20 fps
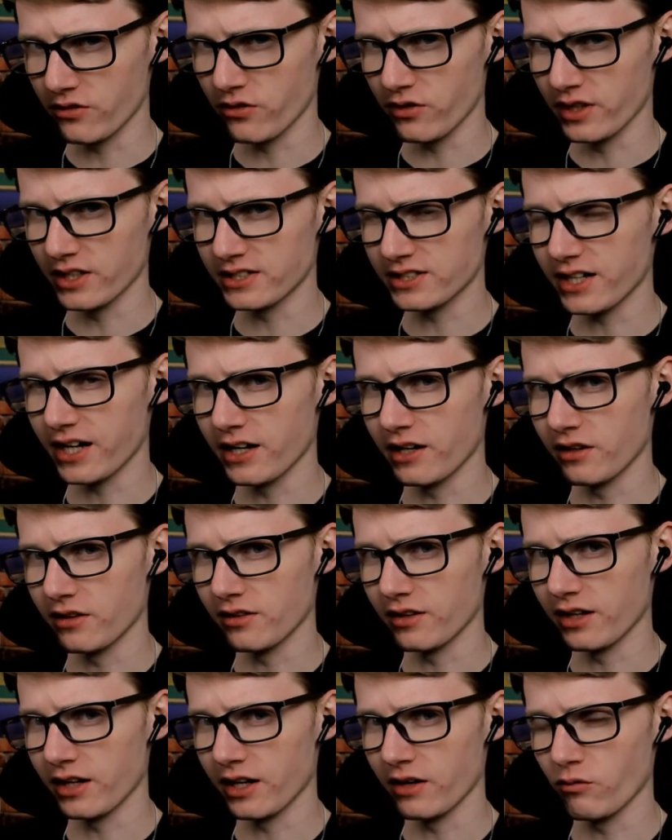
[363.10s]
for this kind of
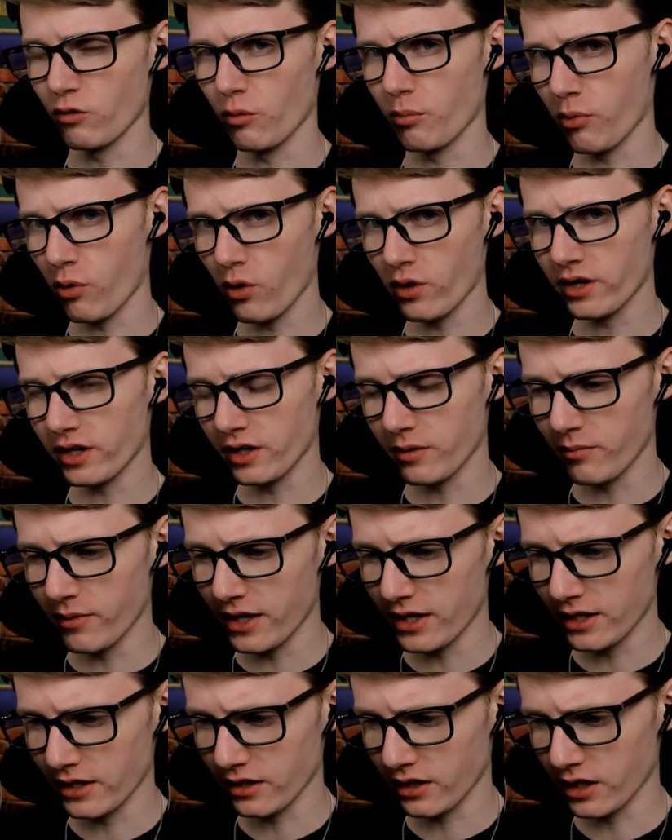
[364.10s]
thing and reported
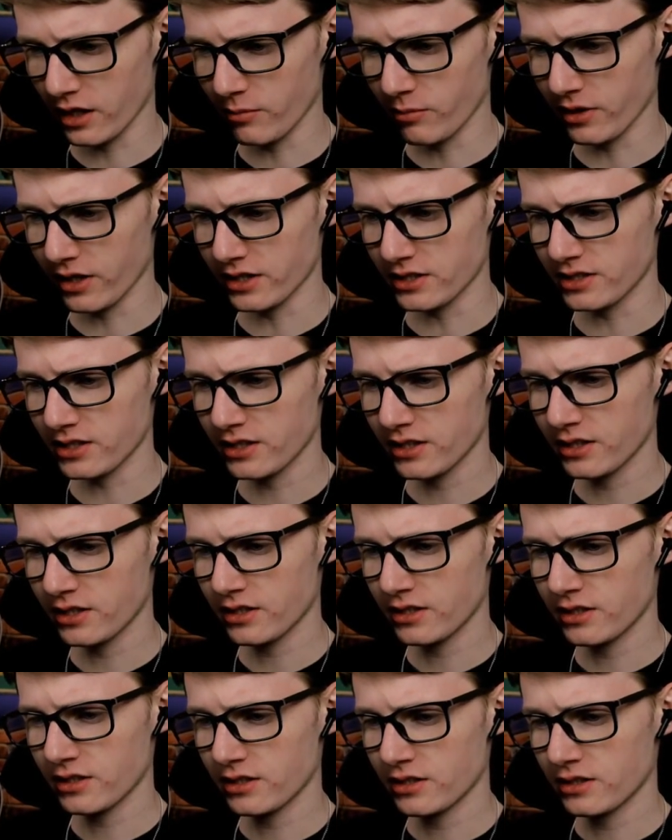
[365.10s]
immediately, but
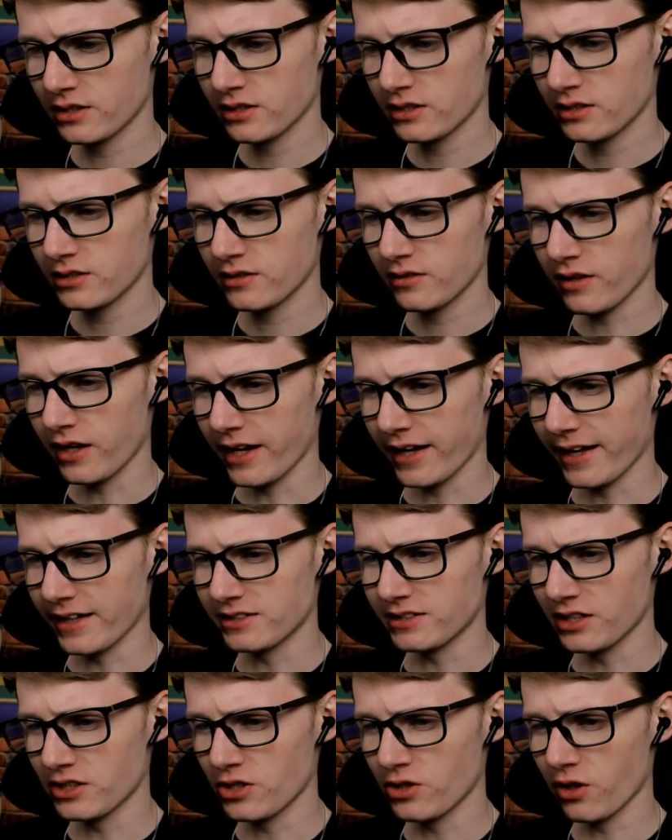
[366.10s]
I
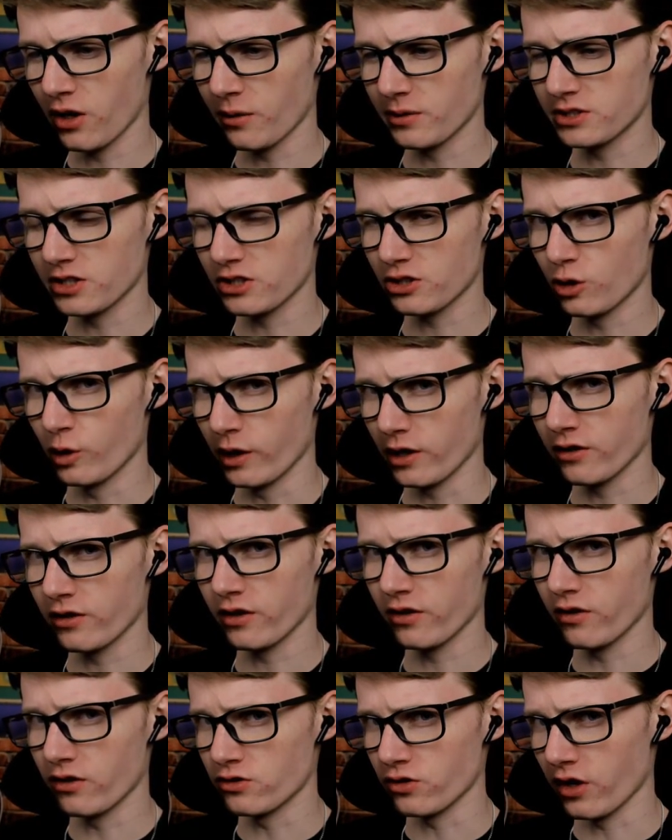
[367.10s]
guess Itadori was just quicker
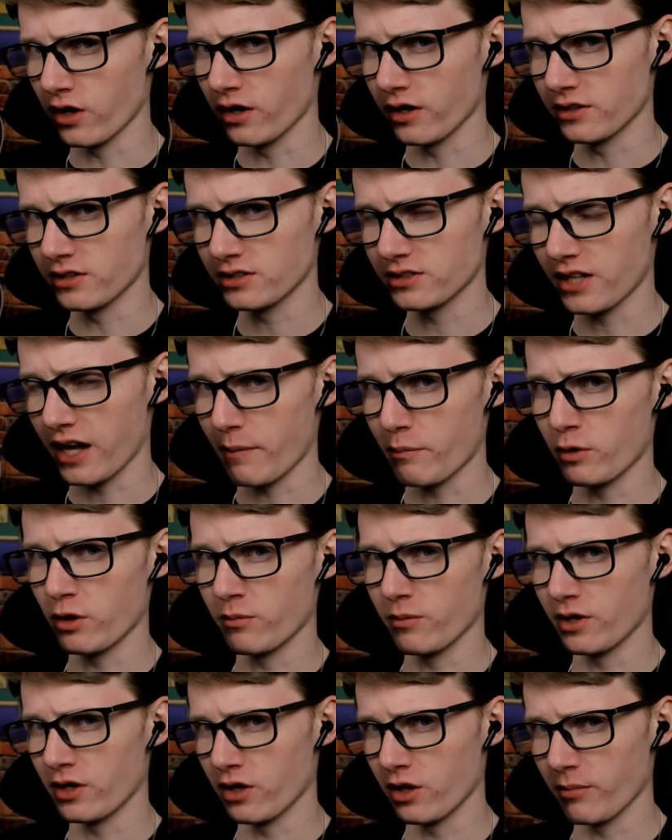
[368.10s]
on the draw and just happened to
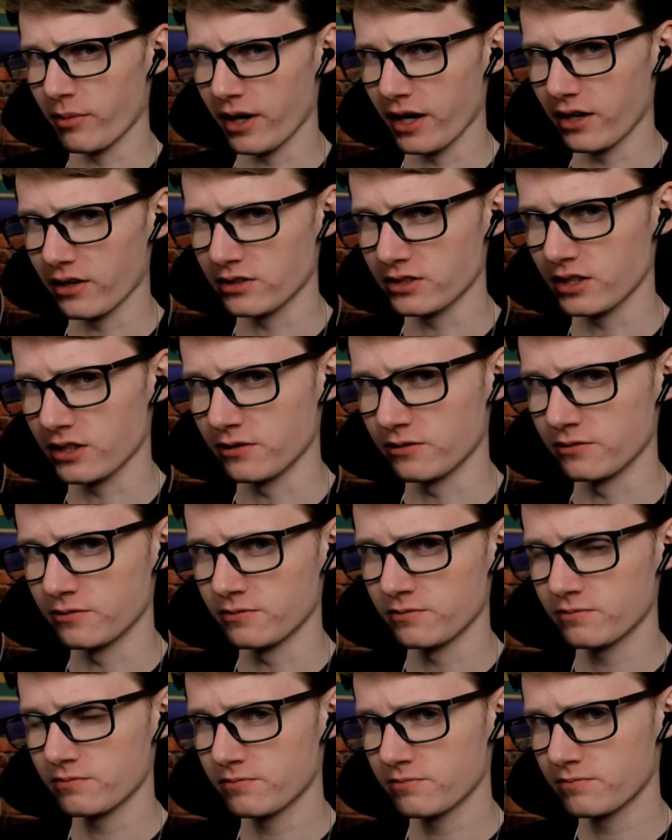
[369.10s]
be nearby or something.
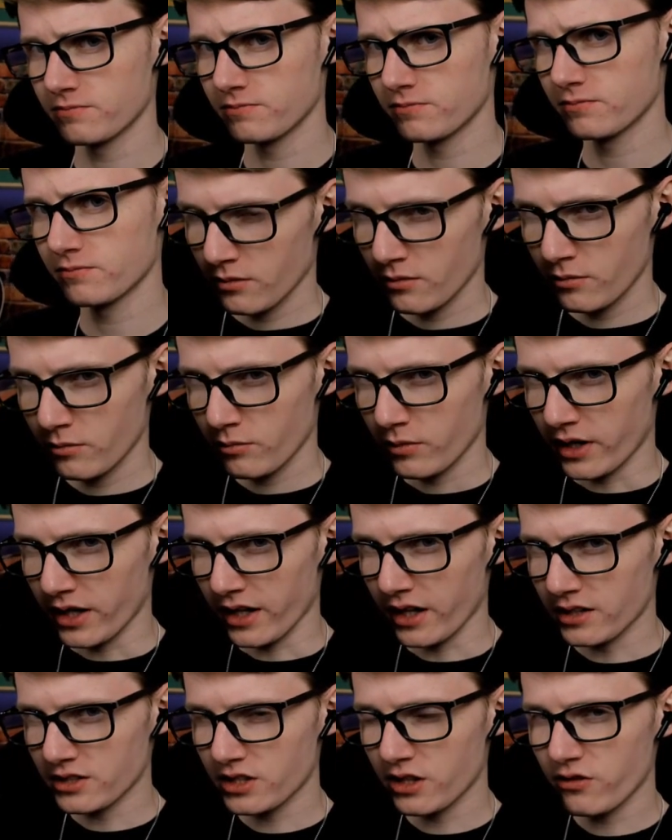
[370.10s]
But I
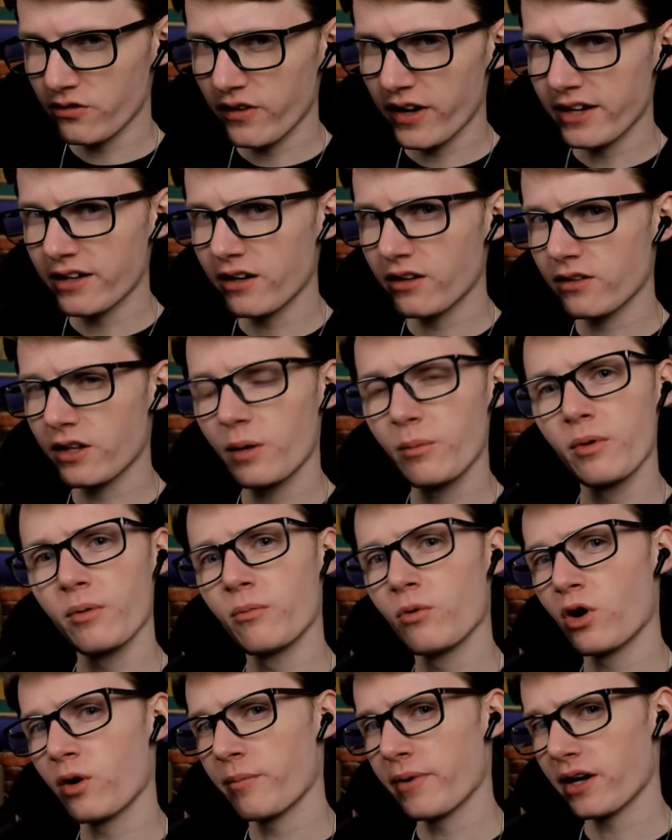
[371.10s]
guess I'll find out a little bit
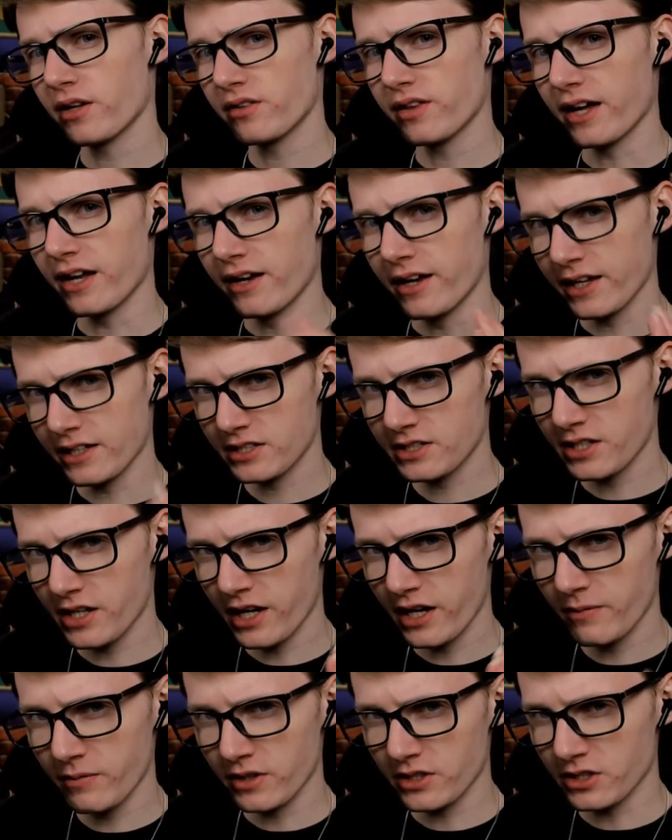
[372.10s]
more about that next
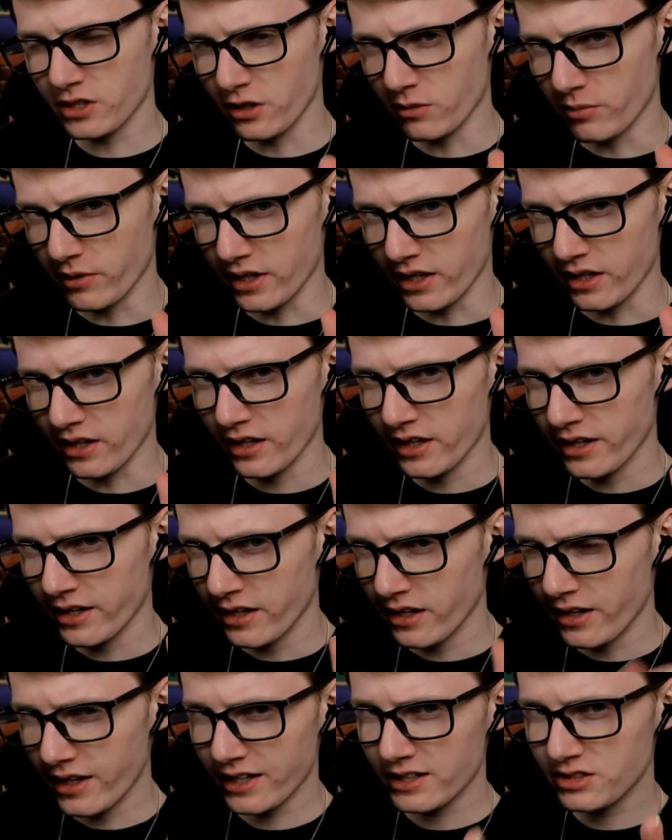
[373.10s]
time. That's going to be
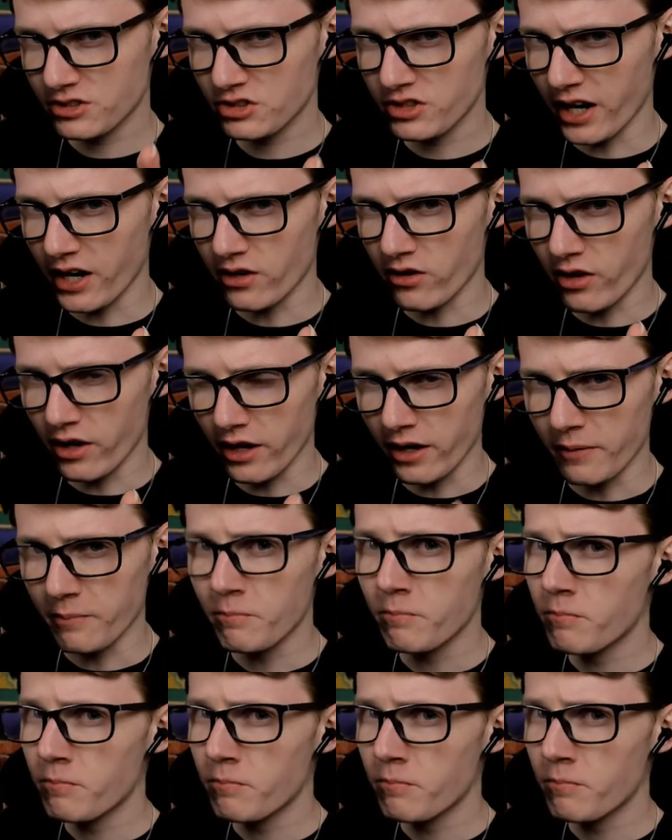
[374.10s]
next Saturday.